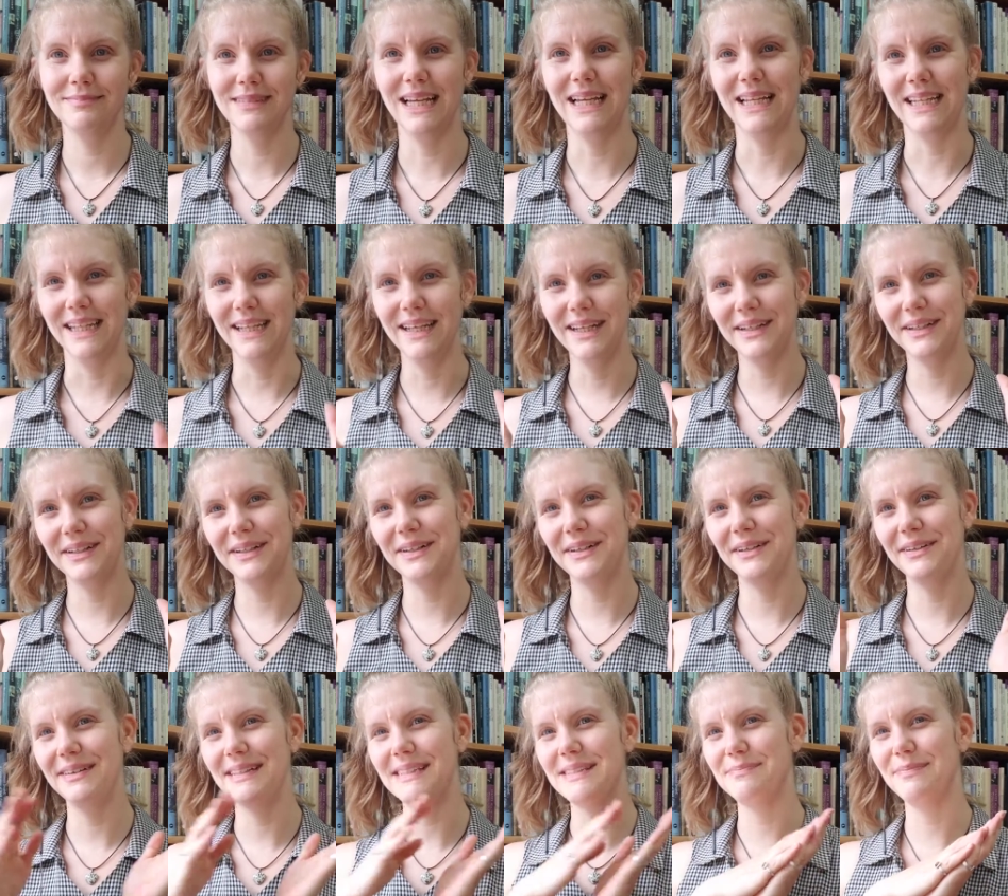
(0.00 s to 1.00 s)

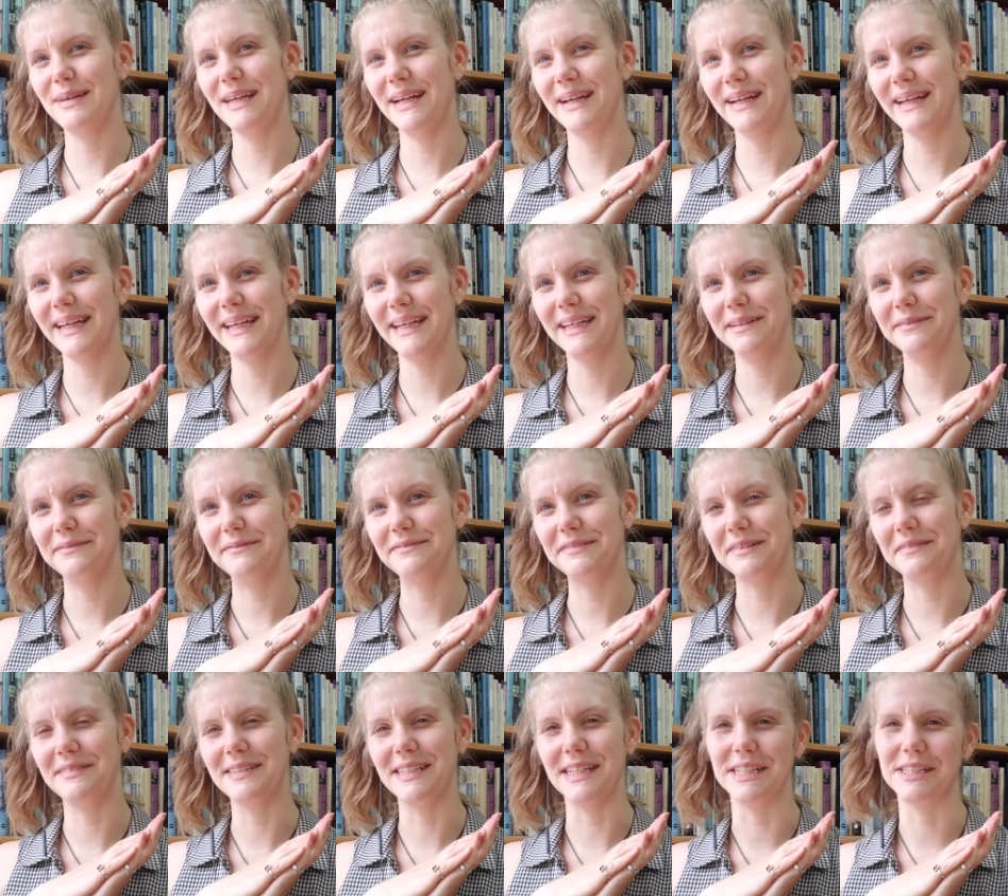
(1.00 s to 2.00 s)
Hello, it's Miriam
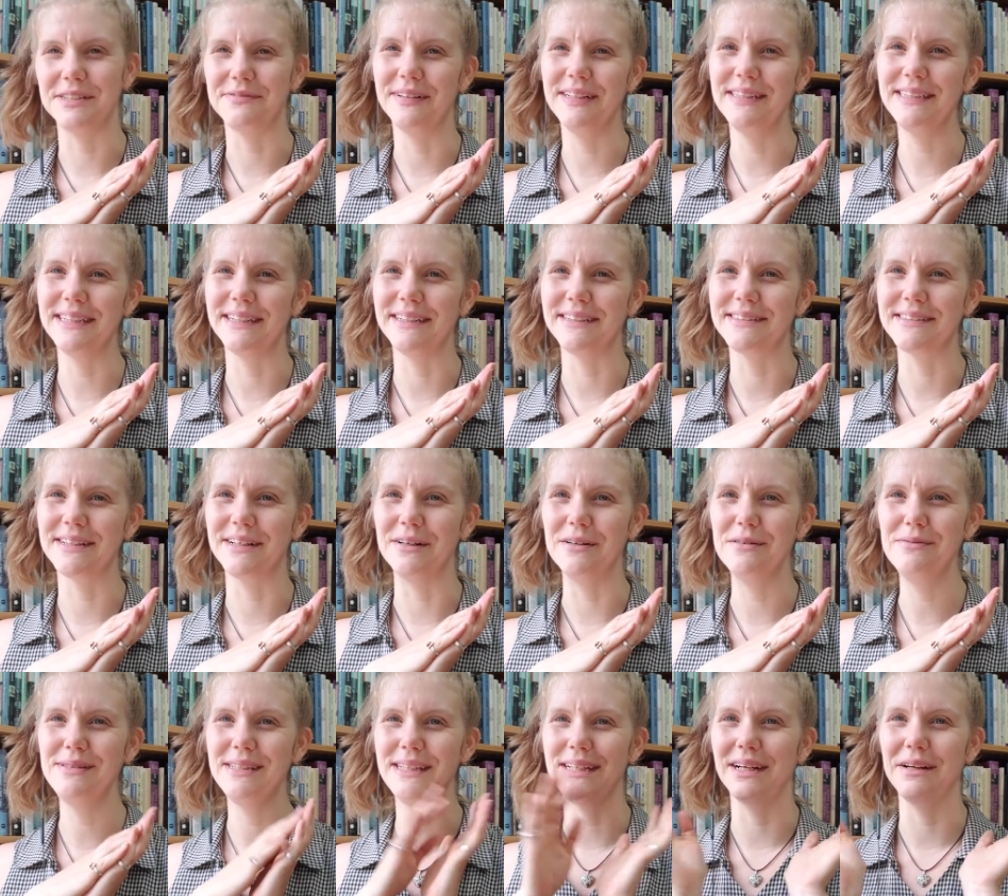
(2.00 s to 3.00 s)
from Tantramar
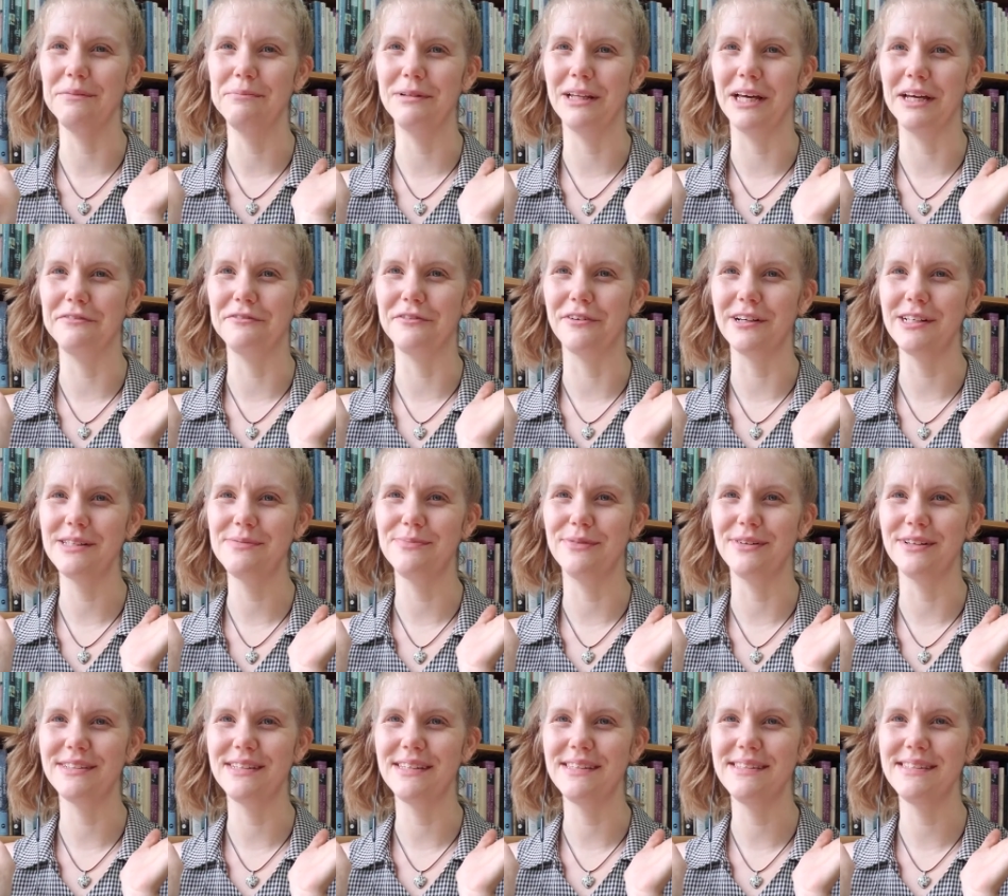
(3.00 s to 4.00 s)
Tarotscopes here at Blind Forest
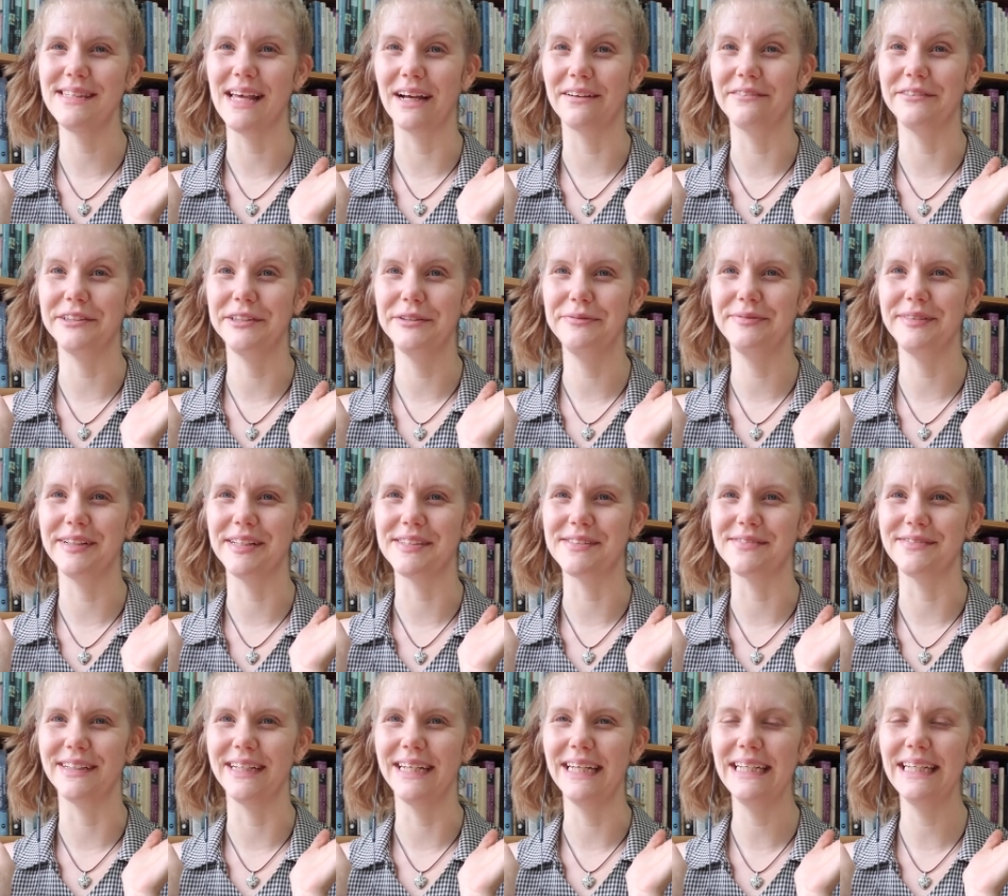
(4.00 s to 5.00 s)
Books in Sackville, New
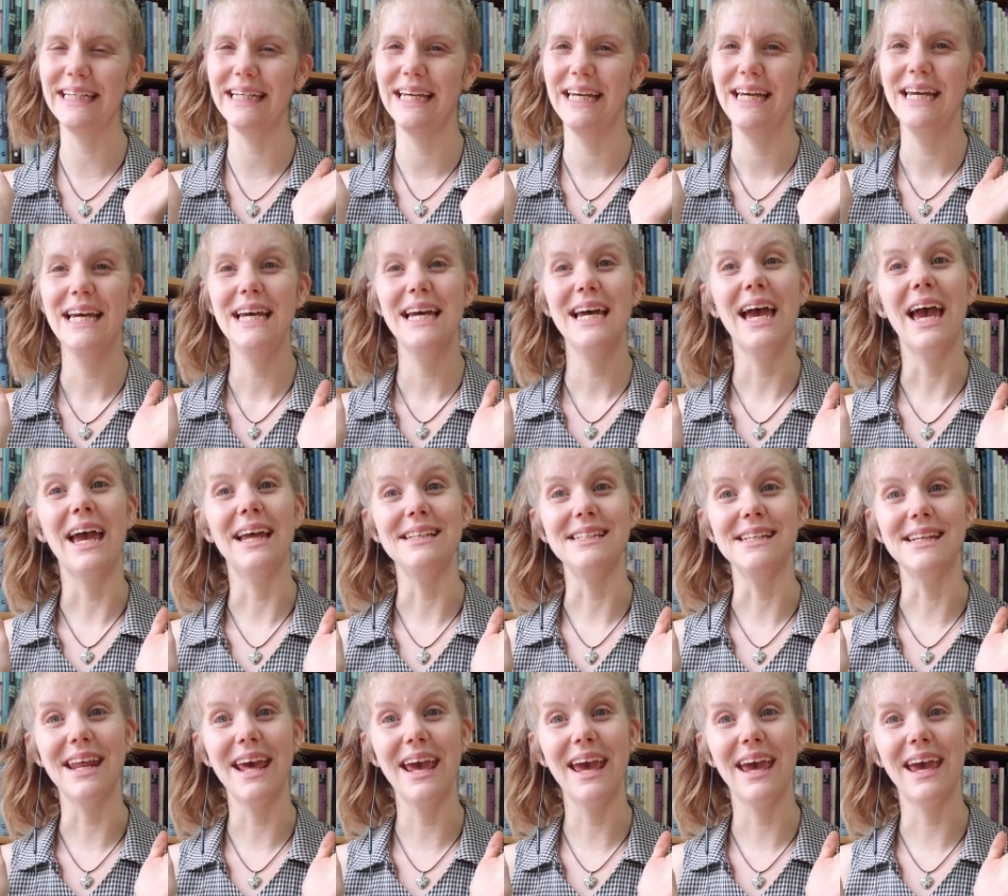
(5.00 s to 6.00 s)
Brunswick. And
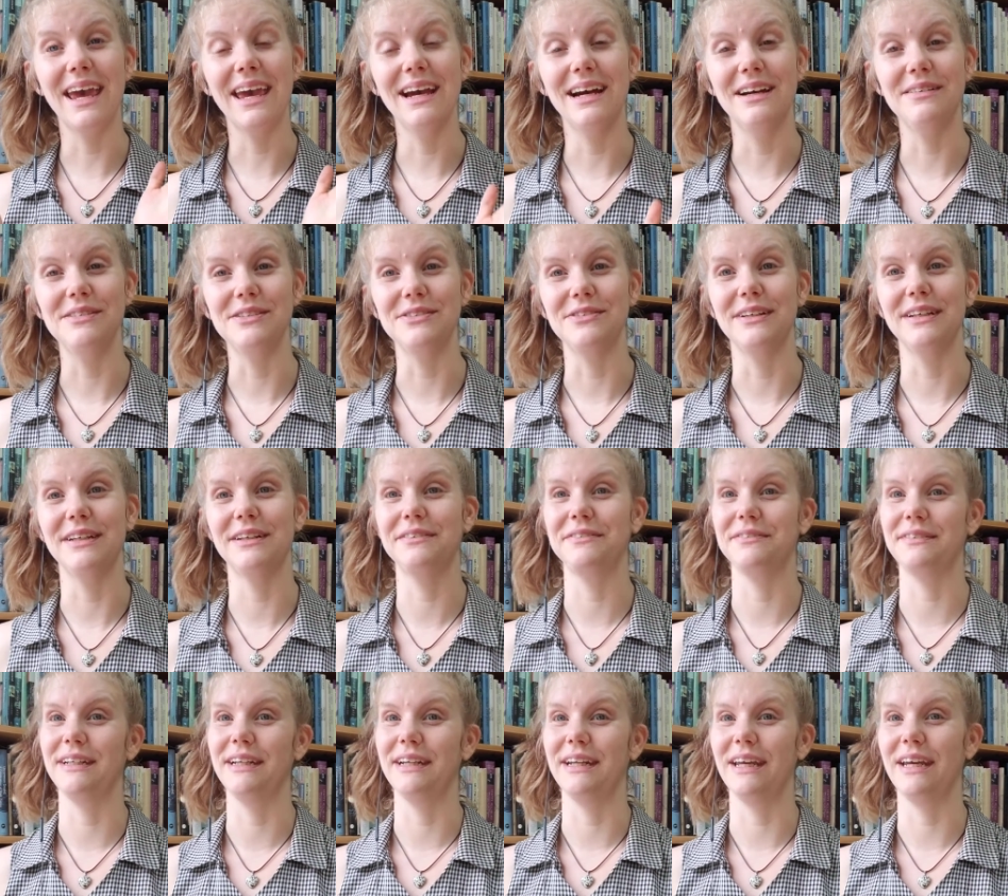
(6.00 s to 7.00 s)
today I'm doing a
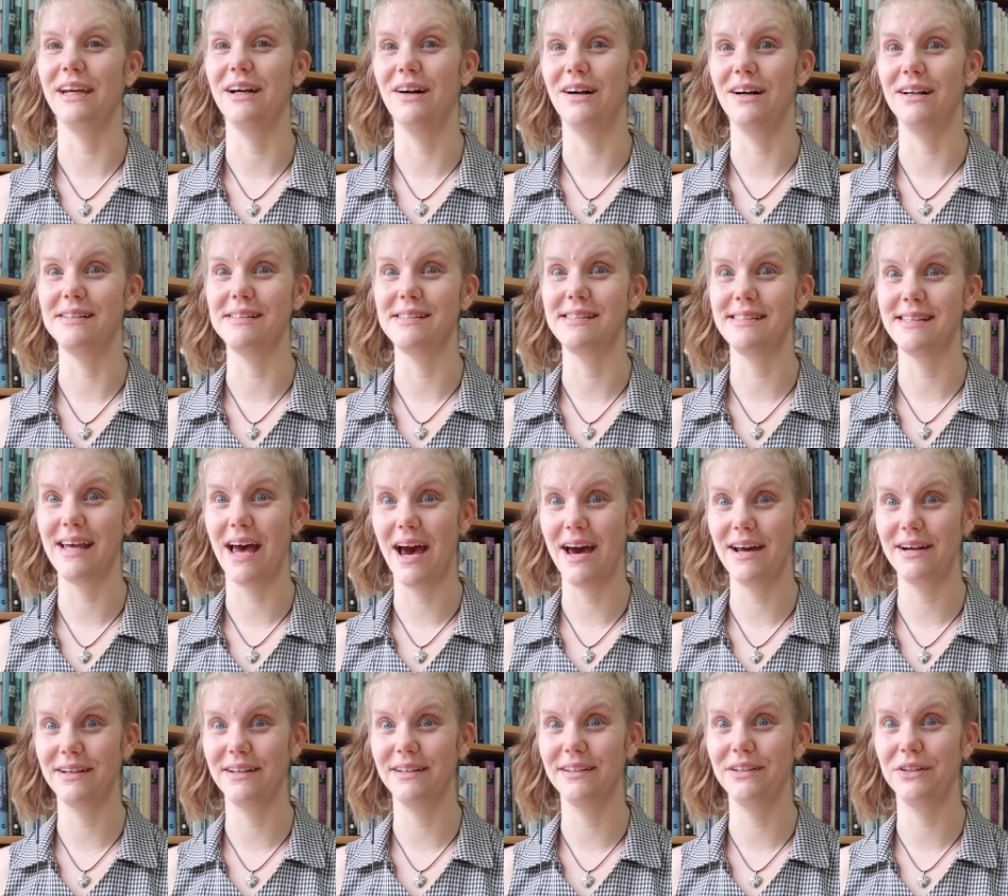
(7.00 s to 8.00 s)
reading on
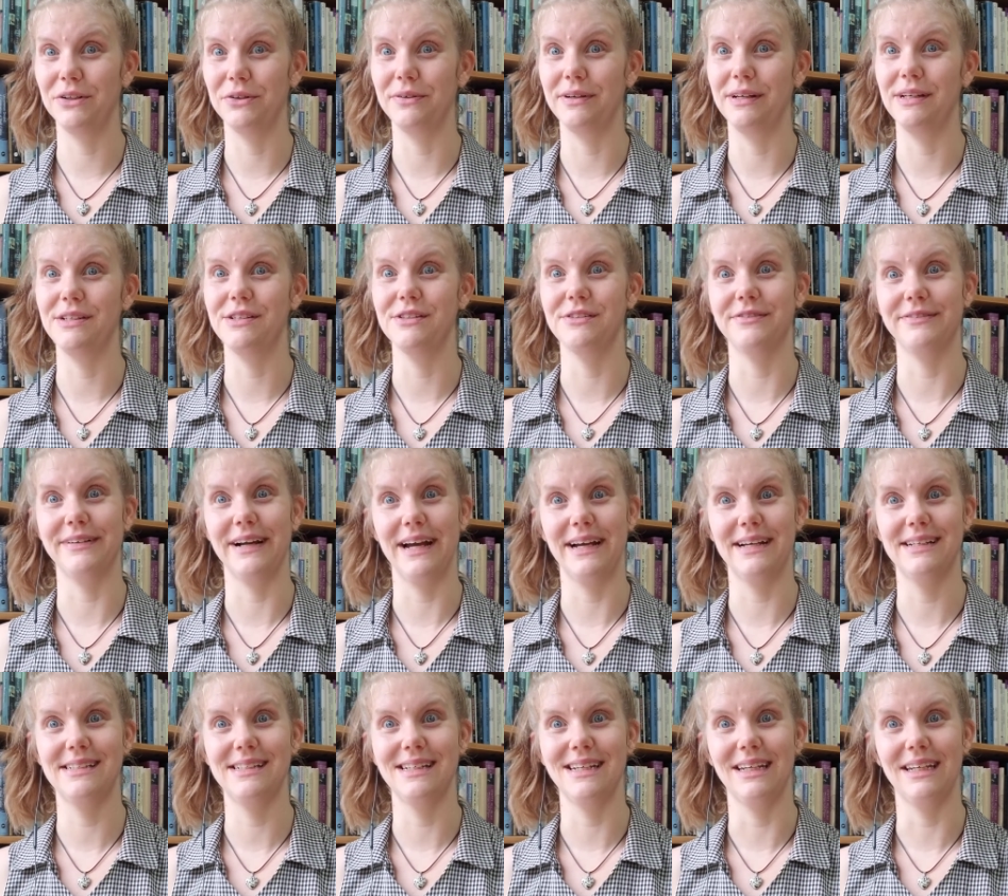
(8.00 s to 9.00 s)
Saturn going
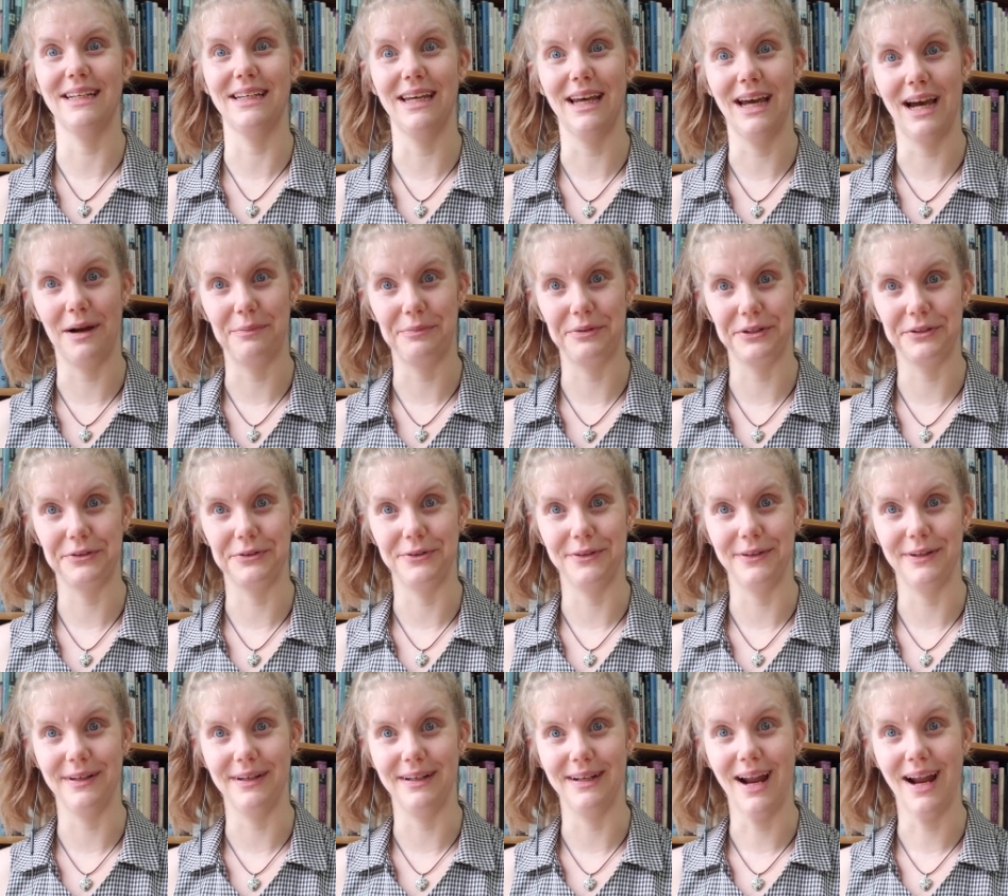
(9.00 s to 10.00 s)
direct in Capricorn.